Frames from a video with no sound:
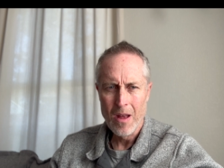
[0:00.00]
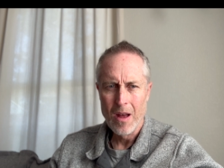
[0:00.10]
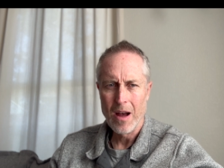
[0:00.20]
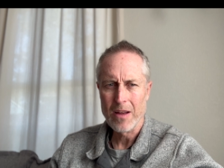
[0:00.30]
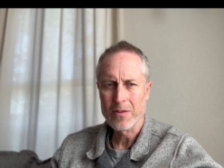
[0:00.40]

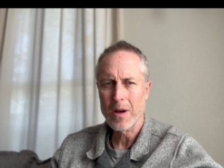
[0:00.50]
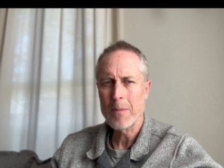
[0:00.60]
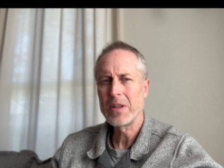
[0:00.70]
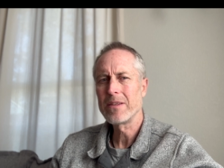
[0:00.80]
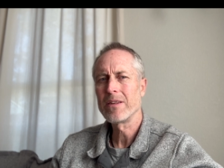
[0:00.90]
Uh, so
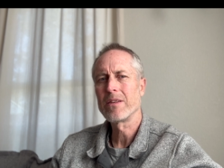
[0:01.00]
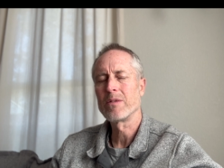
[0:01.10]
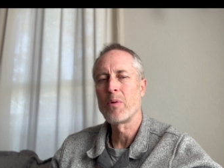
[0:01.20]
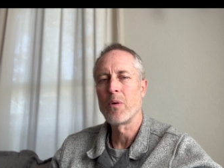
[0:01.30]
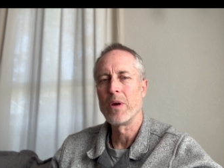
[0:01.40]
up until this
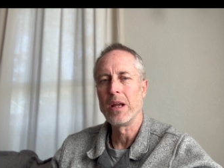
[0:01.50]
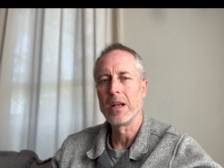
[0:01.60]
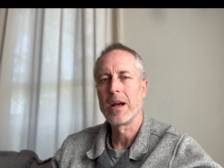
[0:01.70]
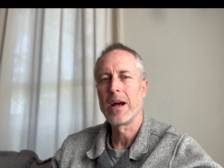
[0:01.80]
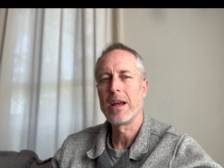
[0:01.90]
point,
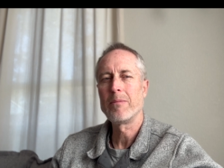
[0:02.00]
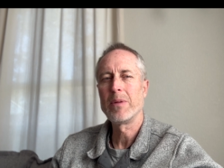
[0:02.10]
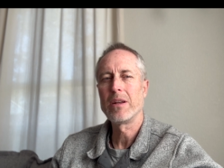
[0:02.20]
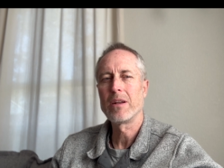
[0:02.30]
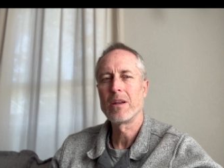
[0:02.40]
I had
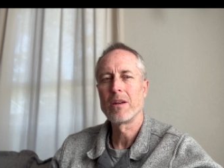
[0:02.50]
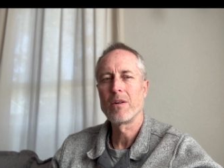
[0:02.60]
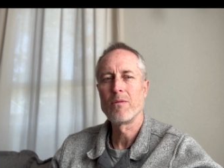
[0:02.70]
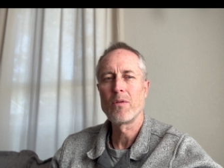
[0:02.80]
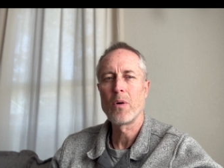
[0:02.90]
been
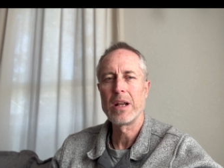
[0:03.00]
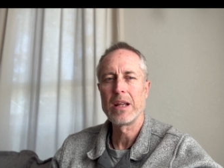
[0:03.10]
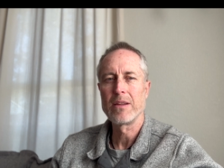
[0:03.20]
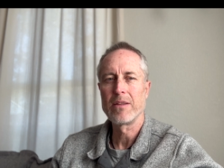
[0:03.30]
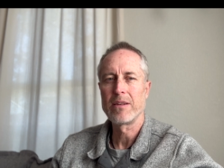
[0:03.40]

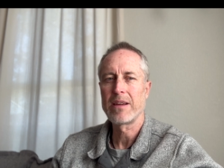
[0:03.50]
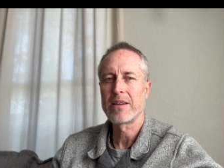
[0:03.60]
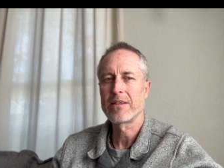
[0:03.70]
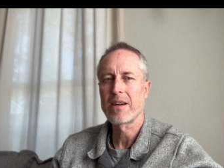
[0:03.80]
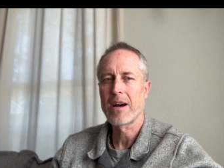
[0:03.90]
avoiding the
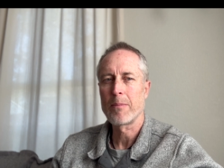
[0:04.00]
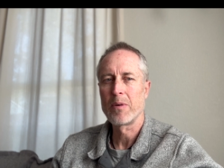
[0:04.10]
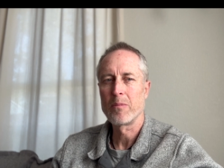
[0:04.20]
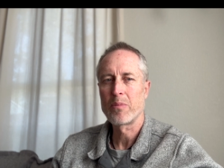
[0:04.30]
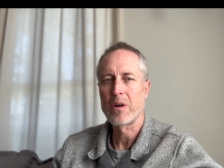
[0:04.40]
desktop
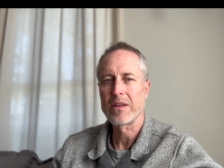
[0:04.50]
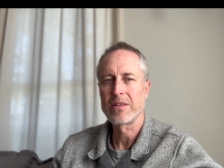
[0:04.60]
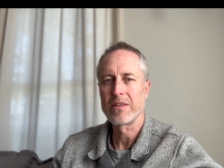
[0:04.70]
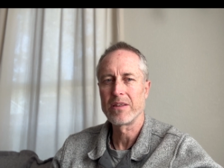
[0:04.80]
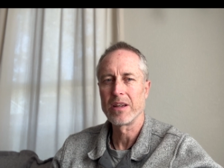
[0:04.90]

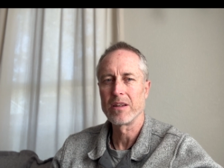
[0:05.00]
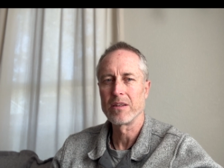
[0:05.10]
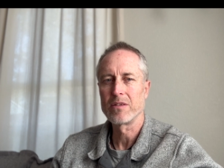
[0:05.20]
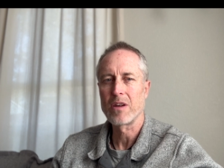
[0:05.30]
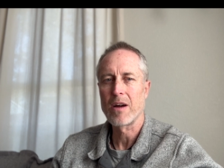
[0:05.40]
processing
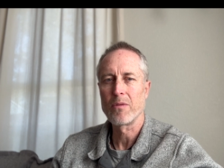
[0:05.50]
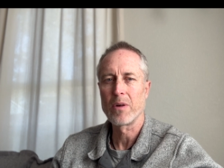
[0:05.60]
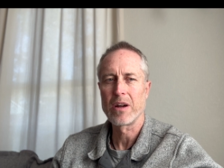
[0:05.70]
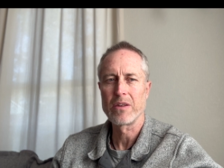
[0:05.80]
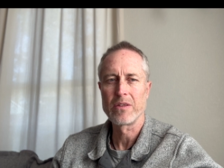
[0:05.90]

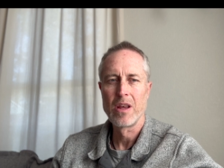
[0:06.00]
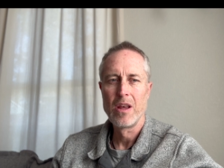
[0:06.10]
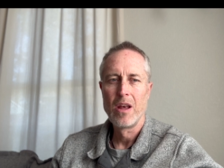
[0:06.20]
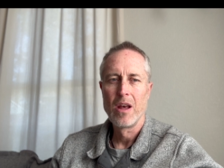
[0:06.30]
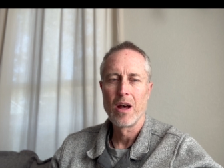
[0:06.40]
softwares.
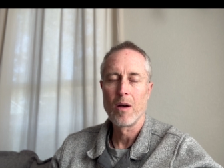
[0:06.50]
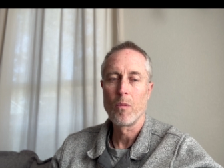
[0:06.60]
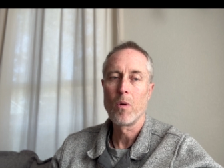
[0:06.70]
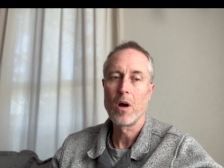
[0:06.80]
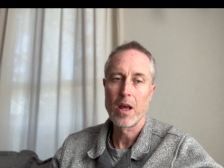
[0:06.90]
Uh,
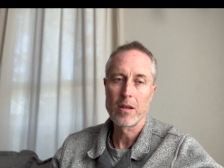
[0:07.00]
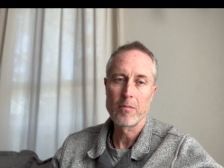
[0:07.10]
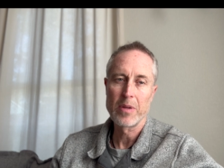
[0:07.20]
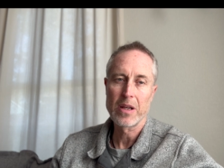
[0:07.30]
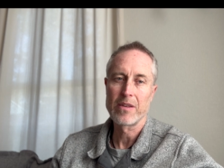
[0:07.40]
one,
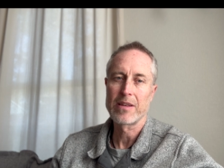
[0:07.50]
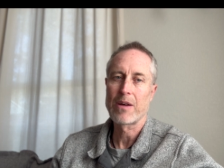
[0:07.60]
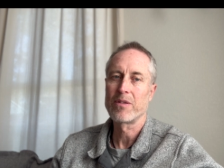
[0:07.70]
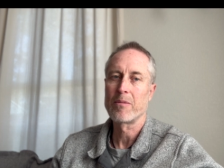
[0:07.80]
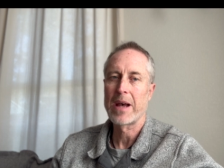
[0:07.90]
because I
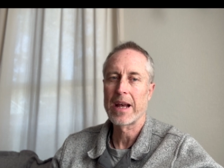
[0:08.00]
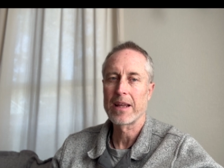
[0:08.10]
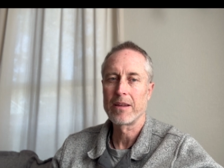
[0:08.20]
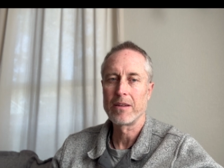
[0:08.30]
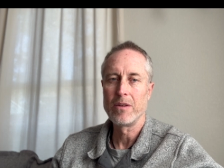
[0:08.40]
was a Mac
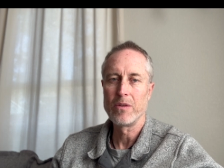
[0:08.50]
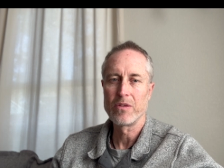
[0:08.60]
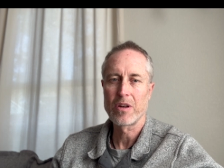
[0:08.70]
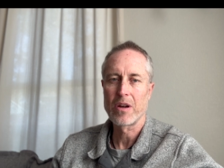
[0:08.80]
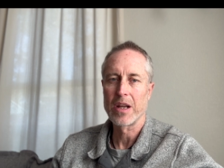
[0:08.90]

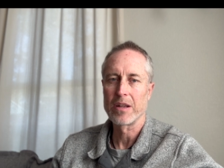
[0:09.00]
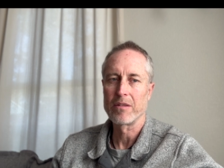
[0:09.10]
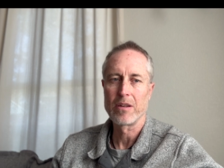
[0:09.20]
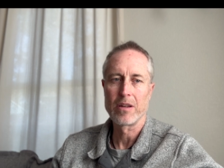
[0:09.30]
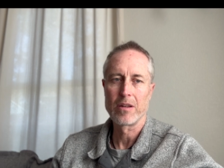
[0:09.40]
user
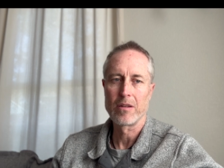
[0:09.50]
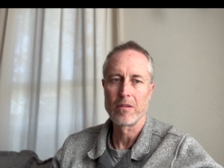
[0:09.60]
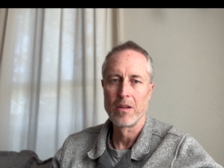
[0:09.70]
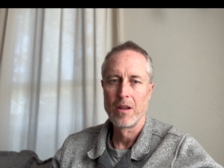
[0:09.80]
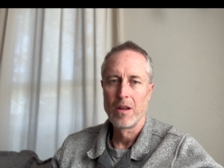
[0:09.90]
and, and
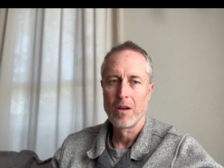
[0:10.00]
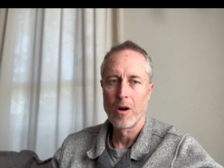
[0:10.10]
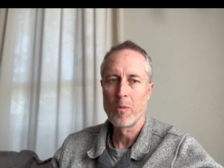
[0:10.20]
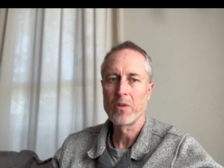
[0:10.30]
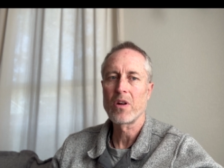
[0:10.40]

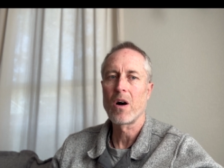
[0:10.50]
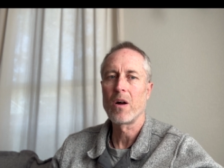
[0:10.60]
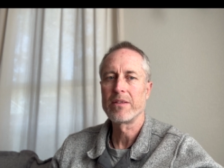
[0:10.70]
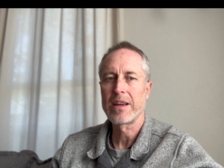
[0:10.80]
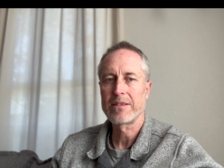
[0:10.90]
almost all
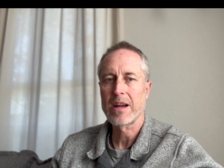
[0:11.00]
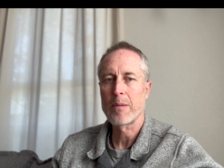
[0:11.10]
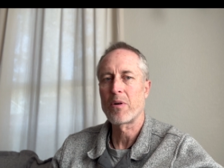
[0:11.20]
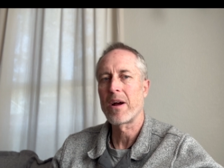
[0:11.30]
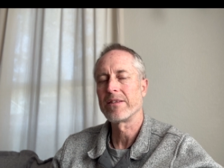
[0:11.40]
desktop
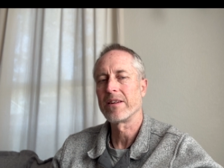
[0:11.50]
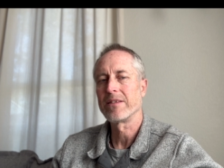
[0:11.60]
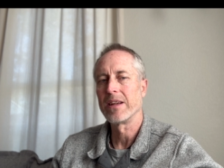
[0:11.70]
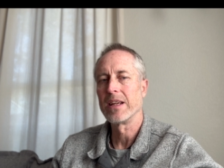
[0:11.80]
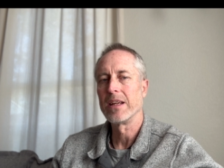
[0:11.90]

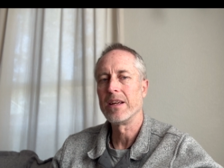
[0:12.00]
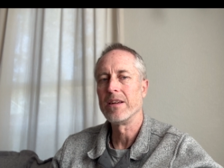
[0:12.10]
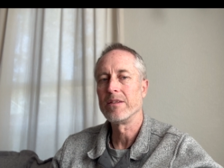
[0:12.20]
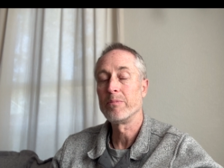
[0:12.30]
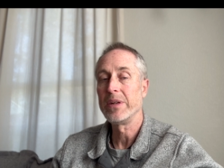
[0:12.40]
processing
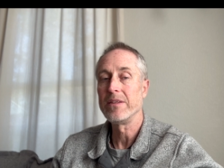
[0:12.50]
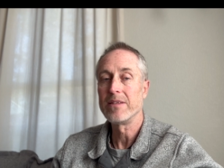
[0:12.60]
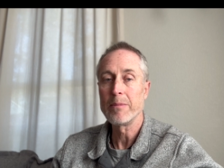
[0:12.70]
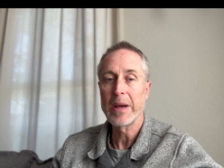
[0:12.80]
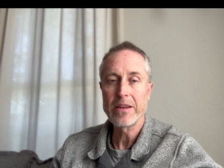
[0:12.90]
is
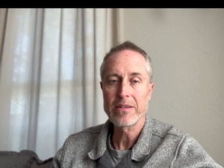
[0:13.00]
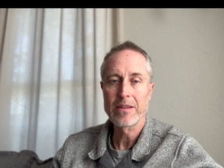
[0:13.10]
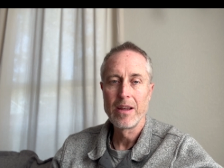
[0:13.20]
PC based.